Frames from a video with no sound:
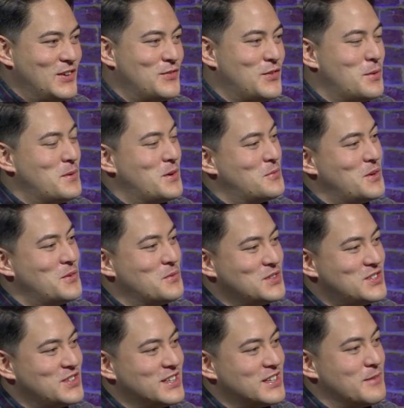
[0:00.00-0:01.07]
Ufuoma, what
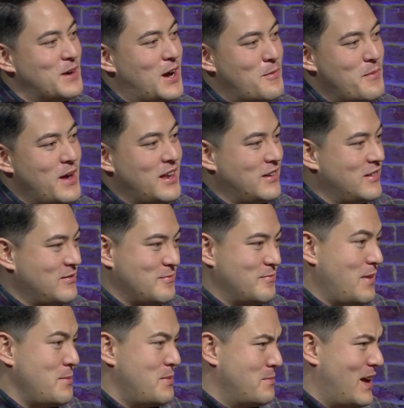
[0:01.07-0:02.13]
do you think about men?
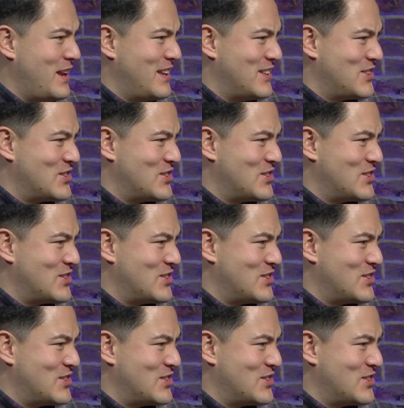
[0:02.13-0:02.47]
Maybe men in the